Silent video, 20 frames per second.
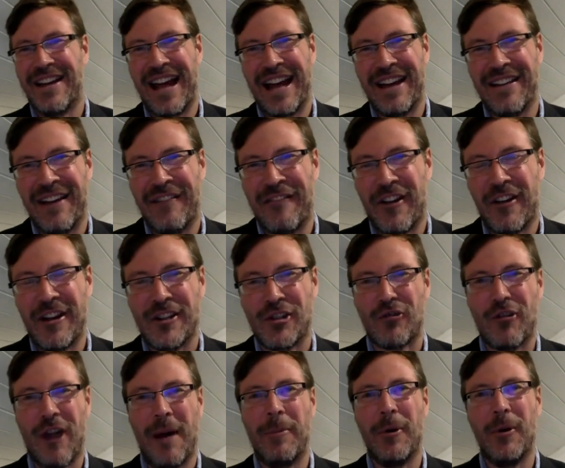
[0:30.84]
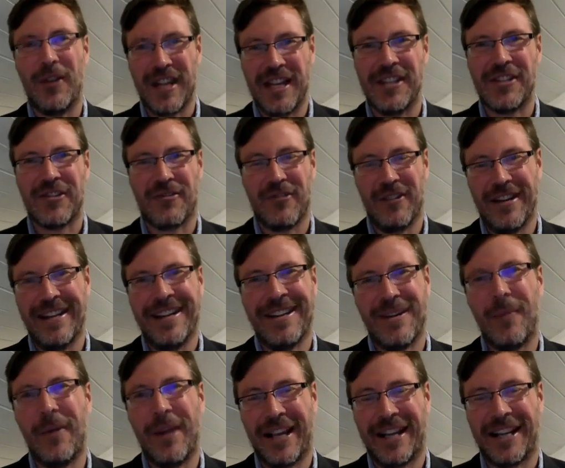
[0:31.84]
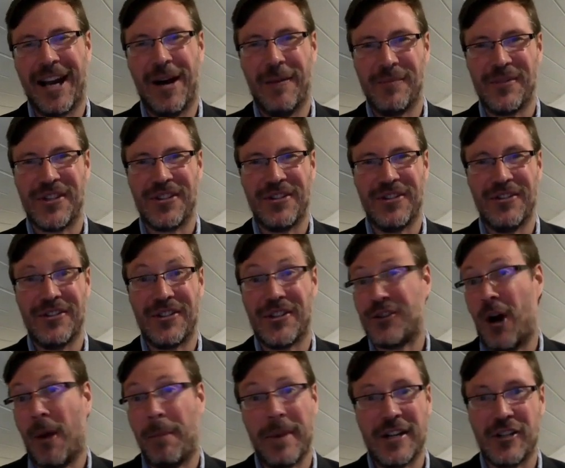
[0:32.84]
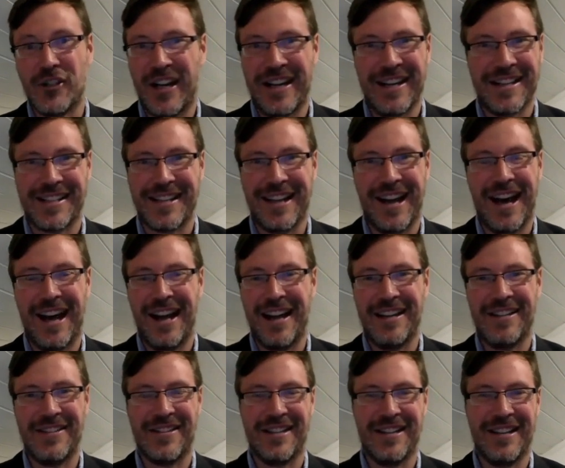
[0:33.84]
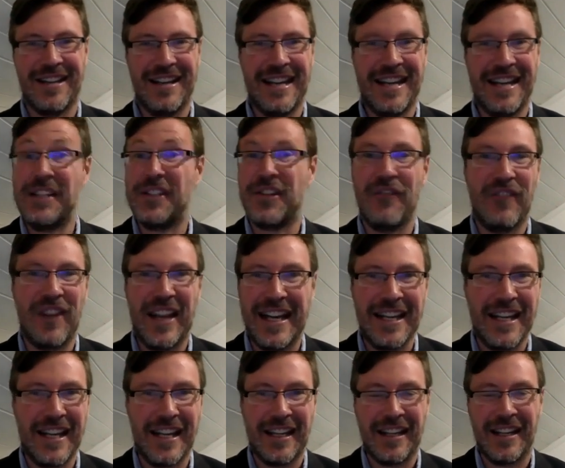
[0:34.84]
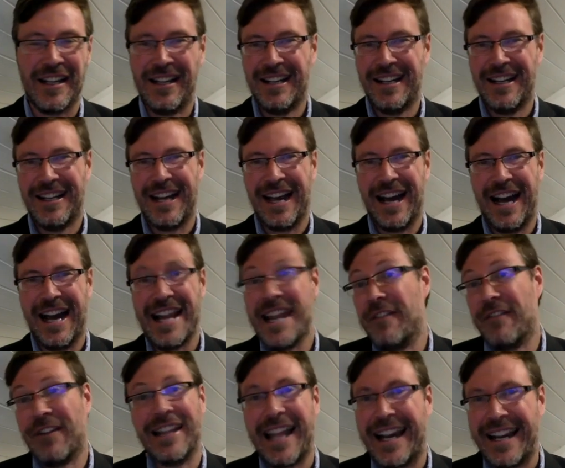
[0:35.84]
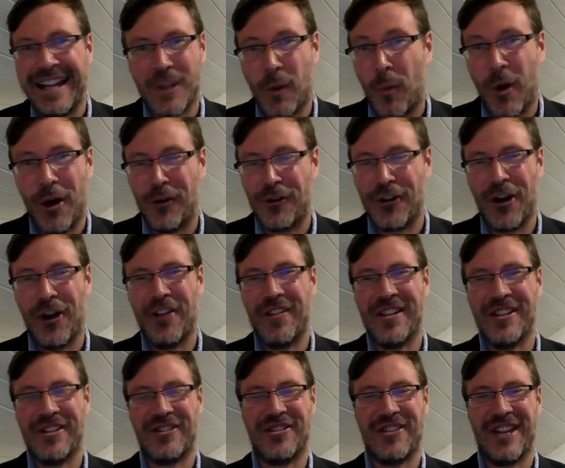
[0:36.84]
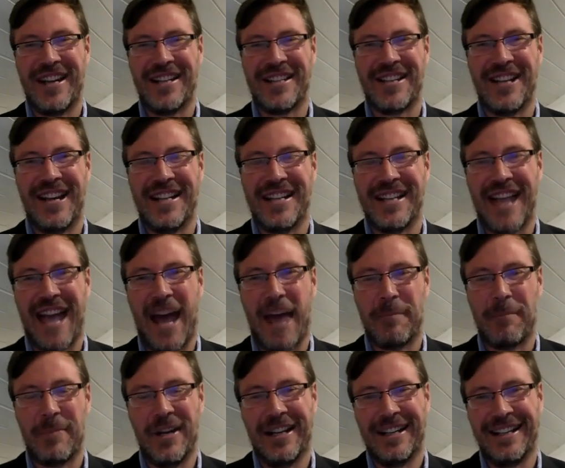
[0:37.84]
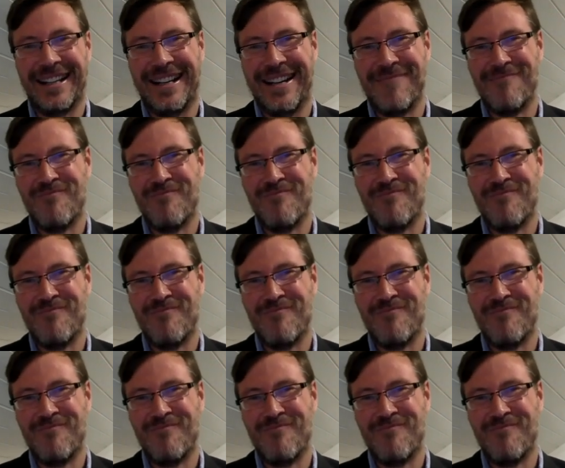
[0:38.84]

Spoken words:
a very troubled history when it comes to stopping genocides, intervening, even letting the world know that genocides are happening.